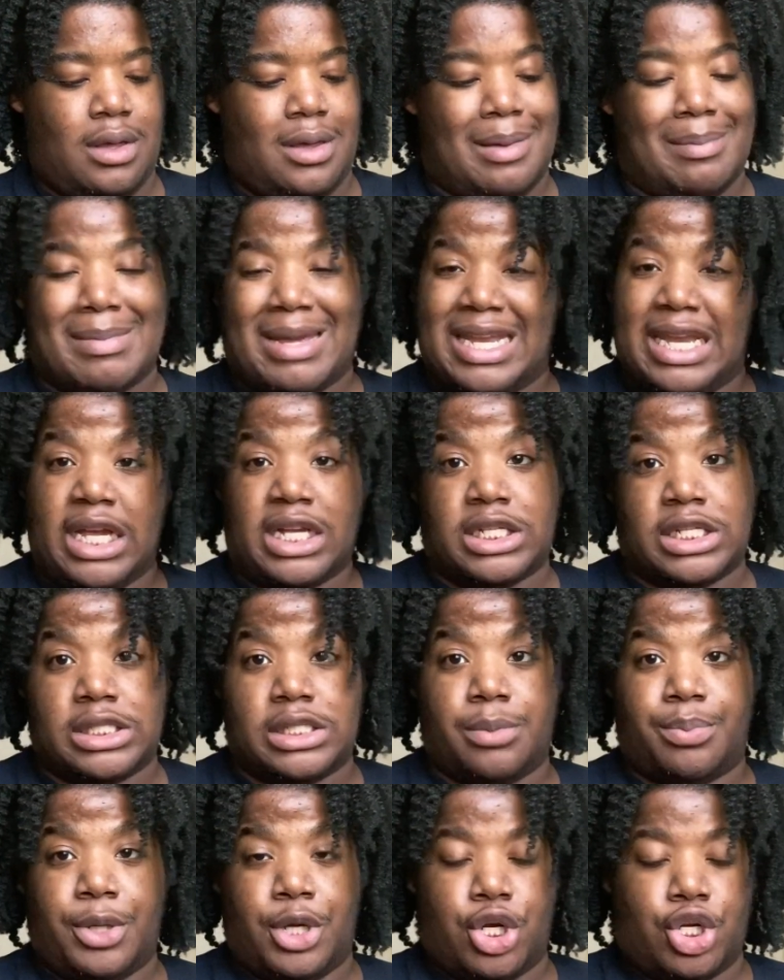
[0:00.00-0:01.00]
My neck
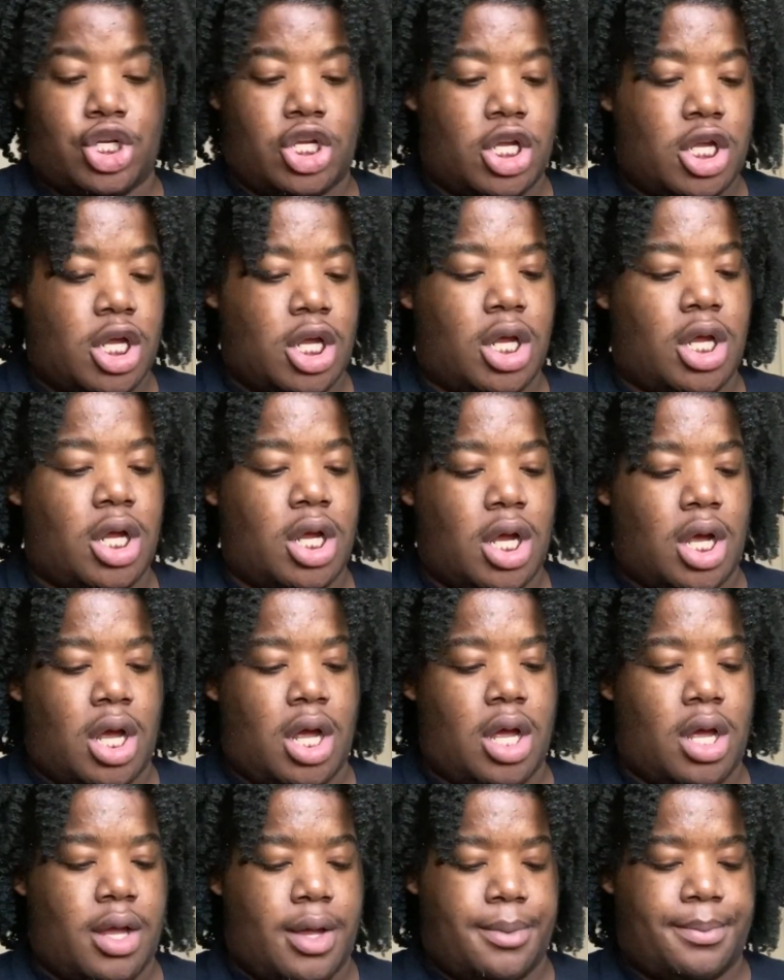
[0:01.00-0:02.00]
disappeared.
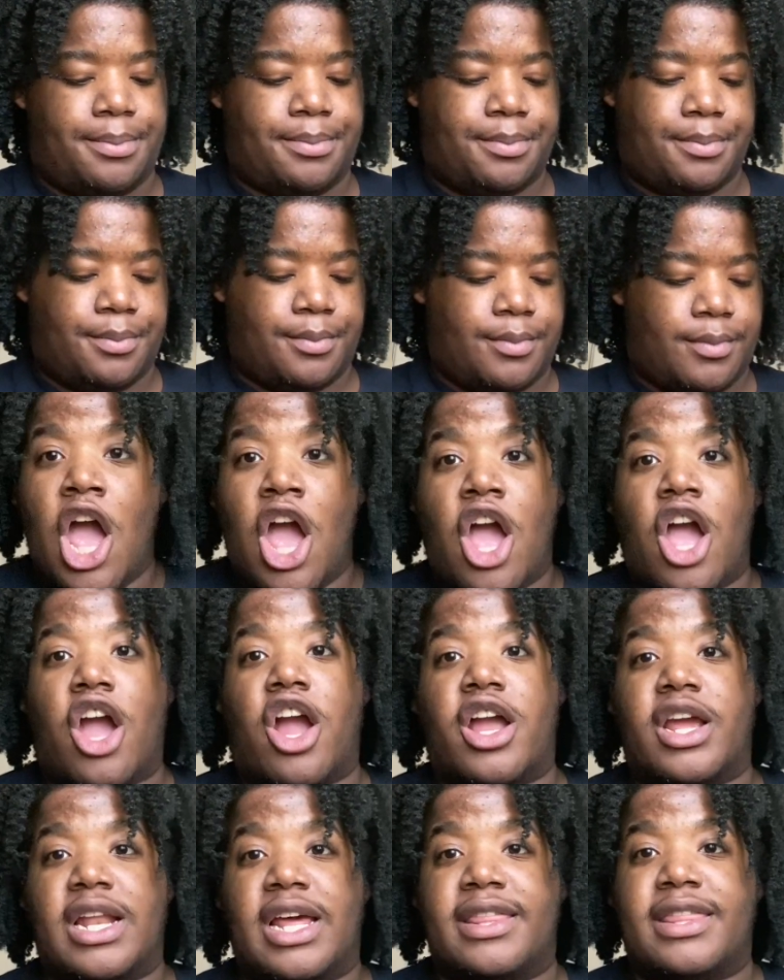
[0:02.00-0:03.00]
All
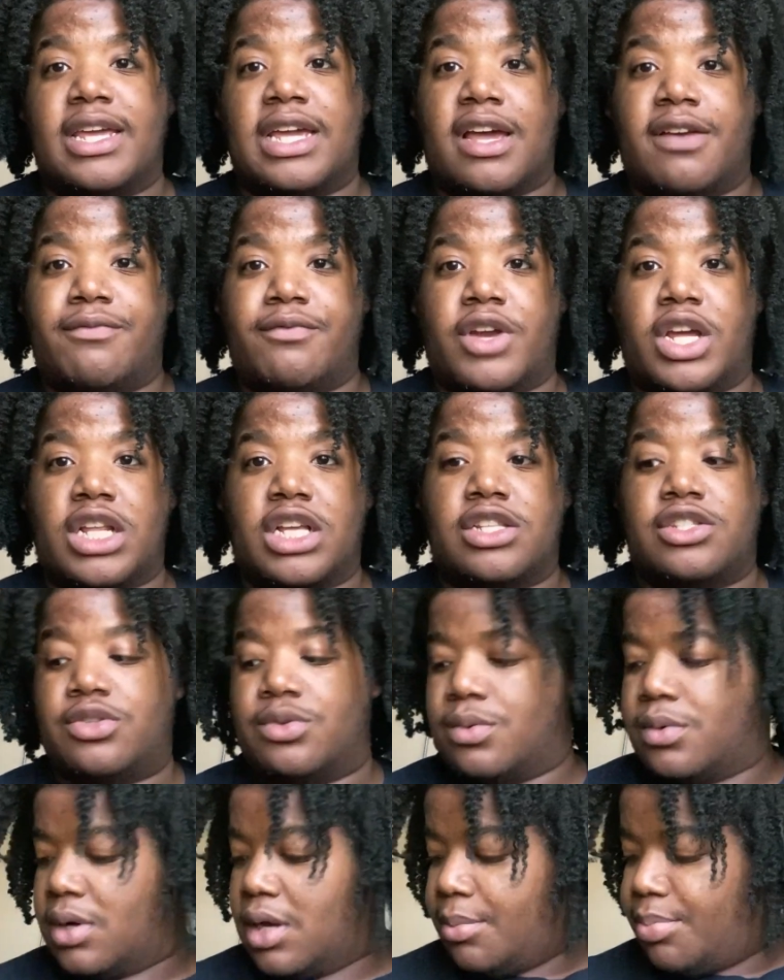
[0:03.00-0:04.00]
right, I think I'm ready
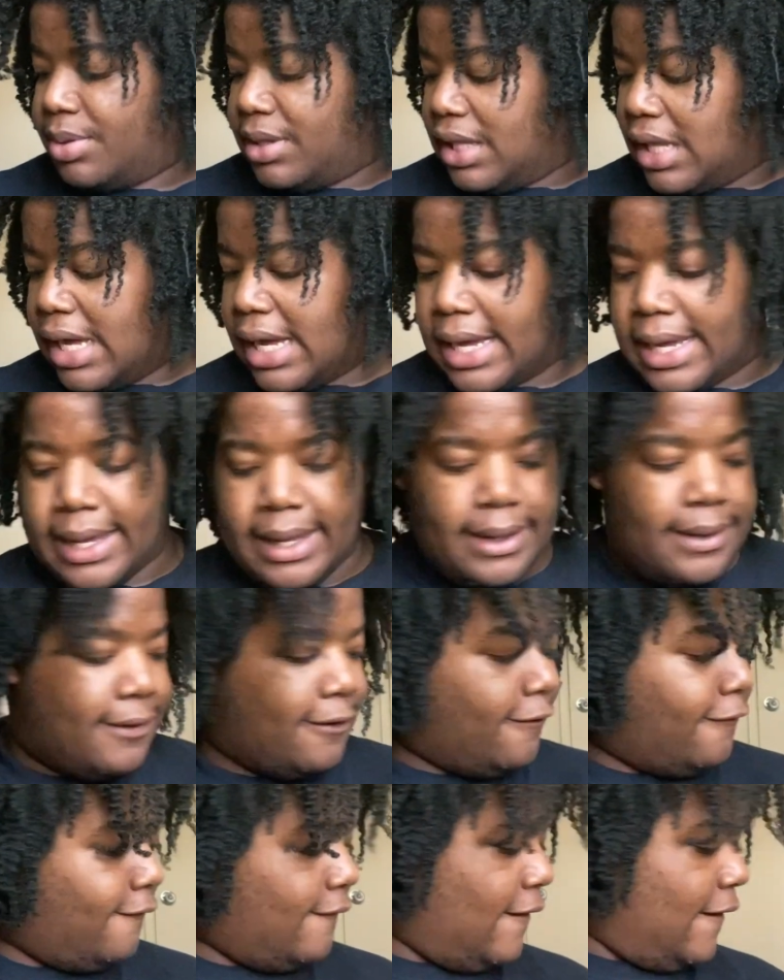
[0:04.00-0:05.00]
to apply.
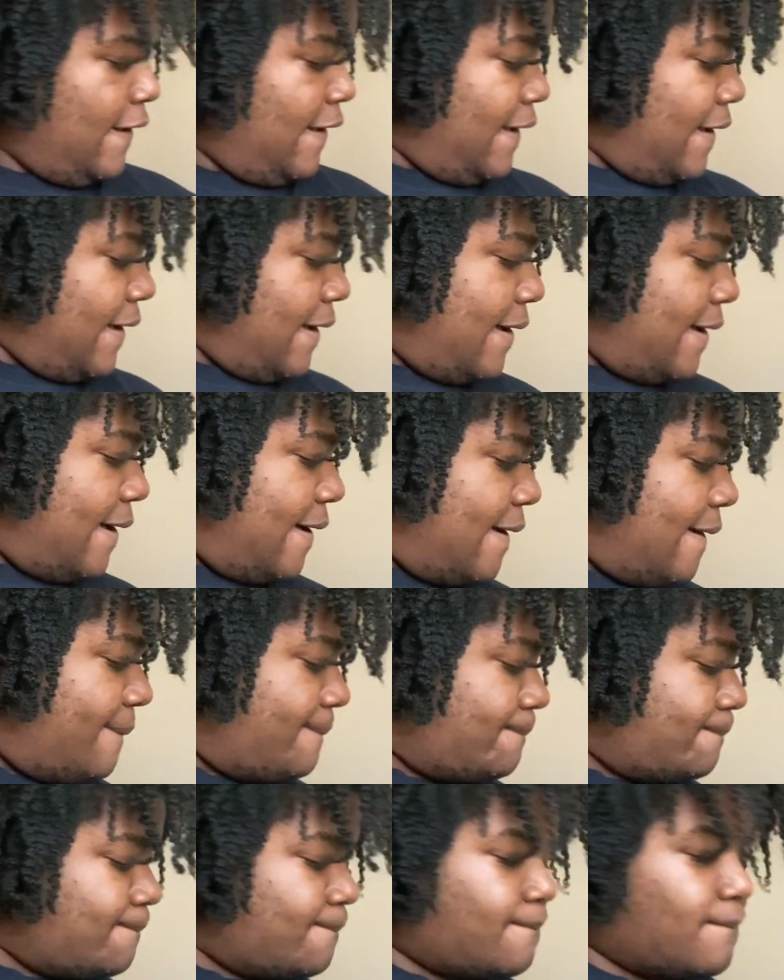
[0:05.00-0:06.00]

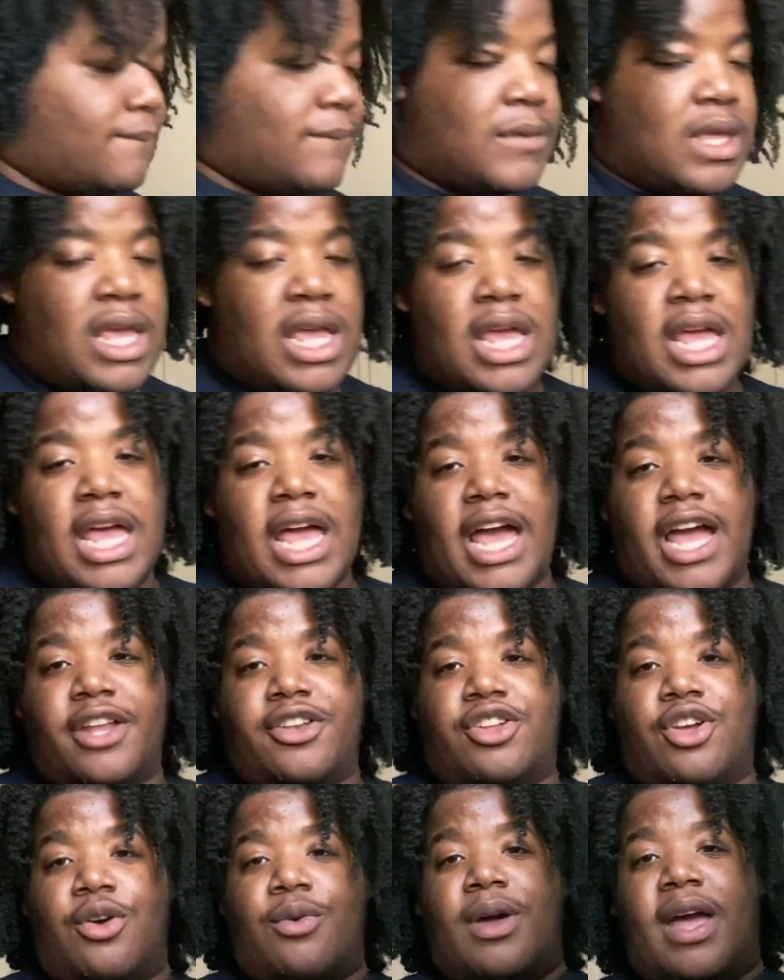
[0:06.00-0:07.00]
I
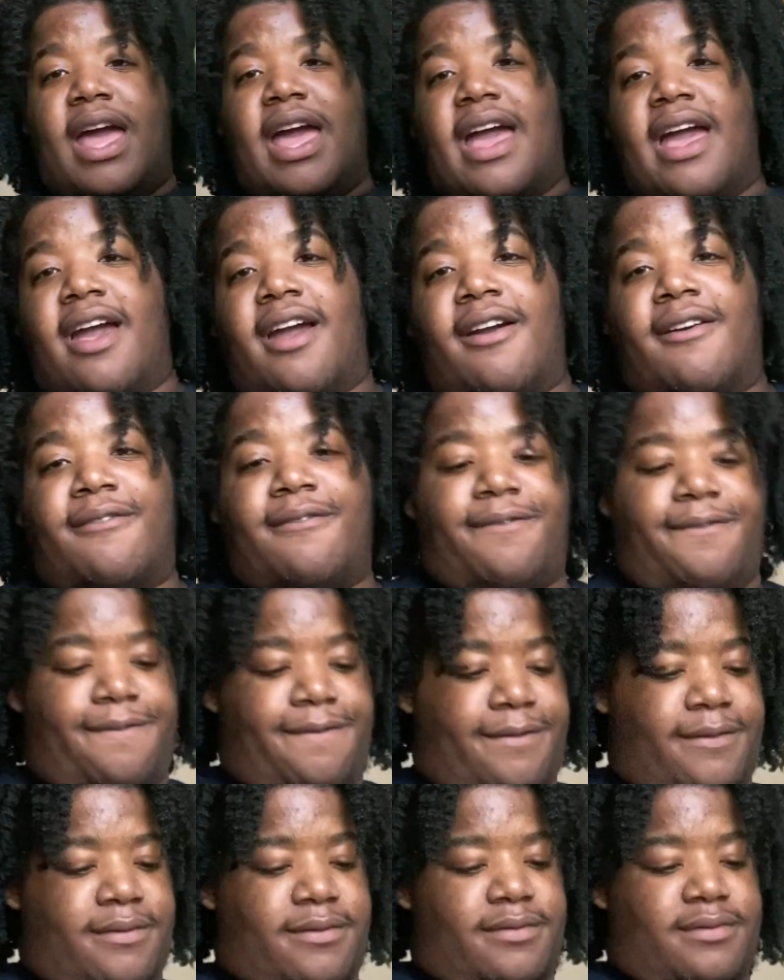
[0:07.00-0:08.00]
don't have,
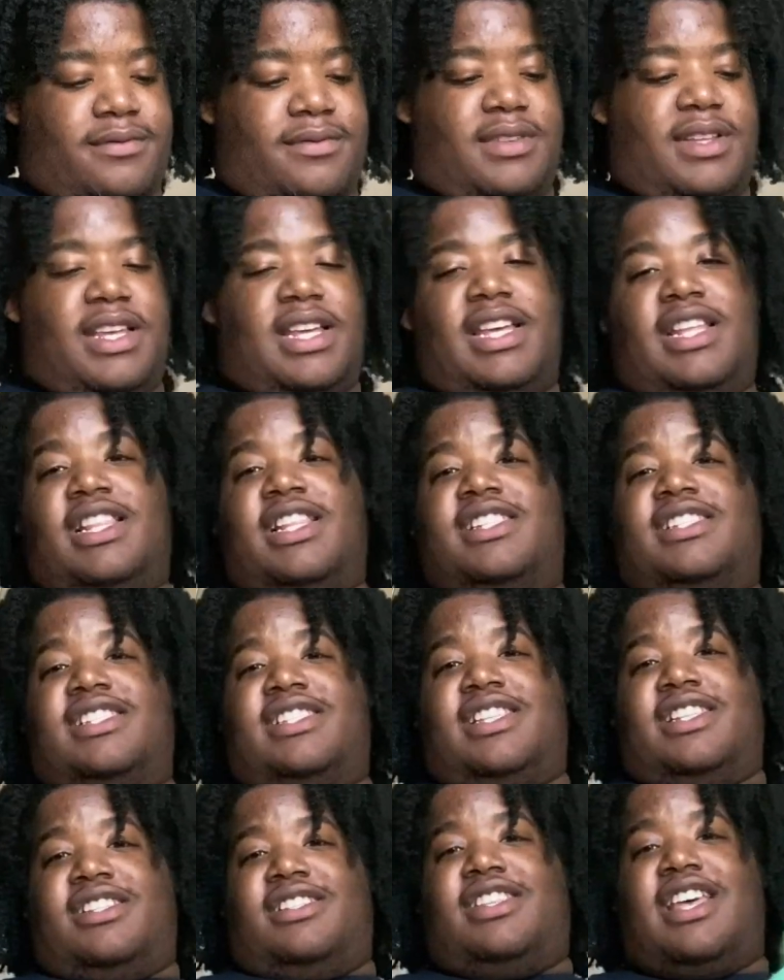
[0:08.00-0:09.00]
this is
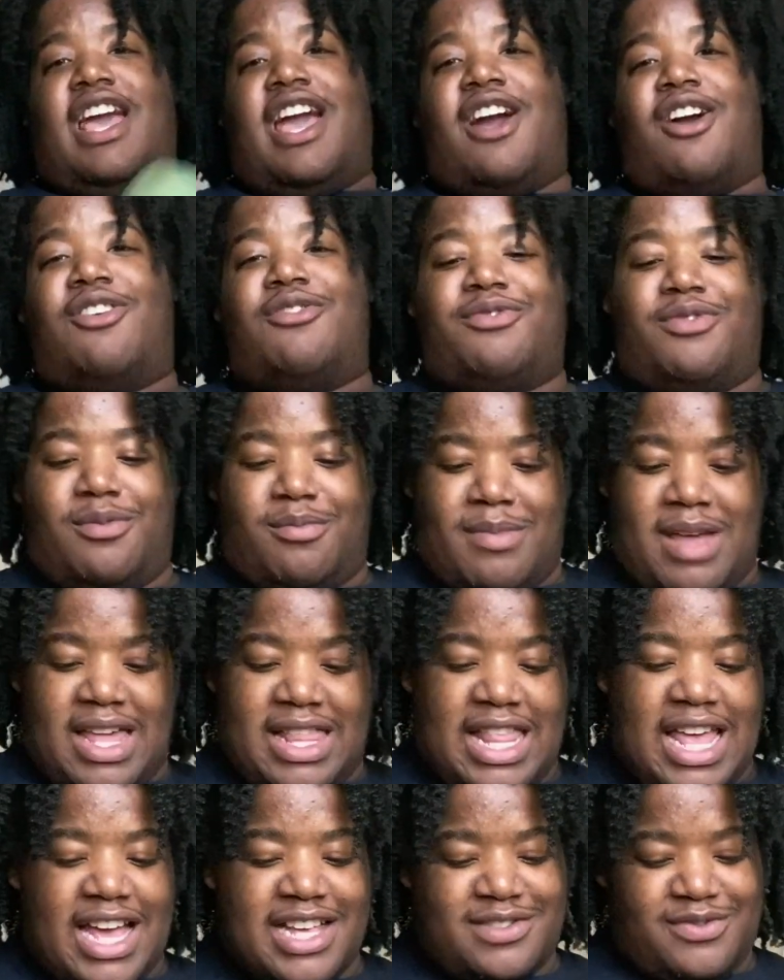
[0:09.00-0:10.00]
the towel from my
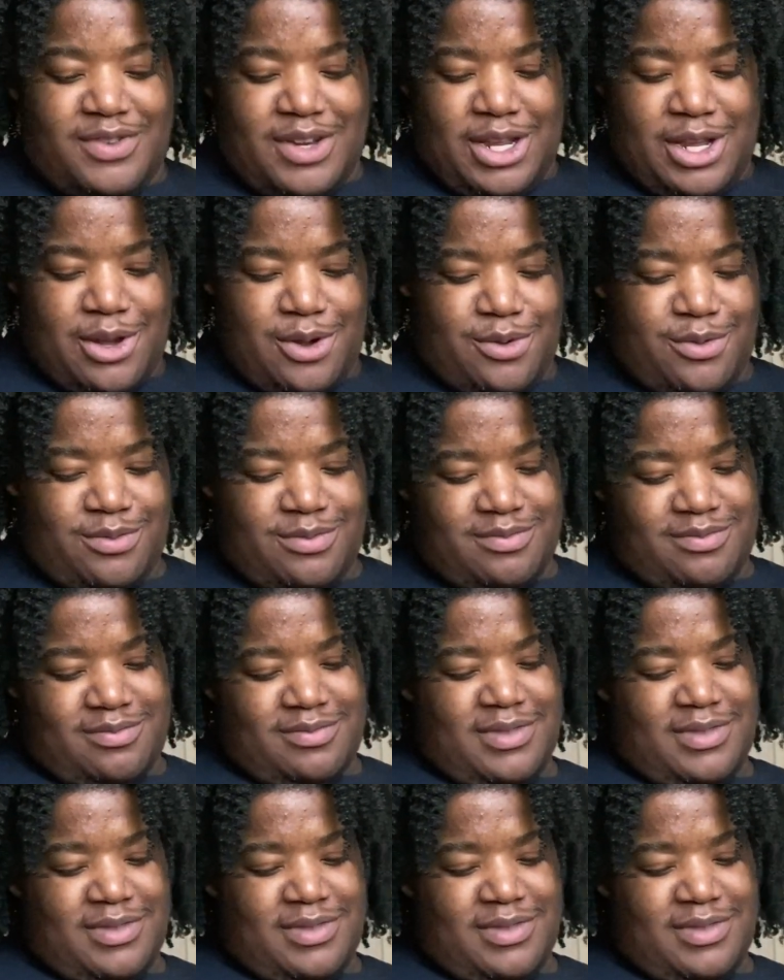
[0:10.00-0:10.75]
last video.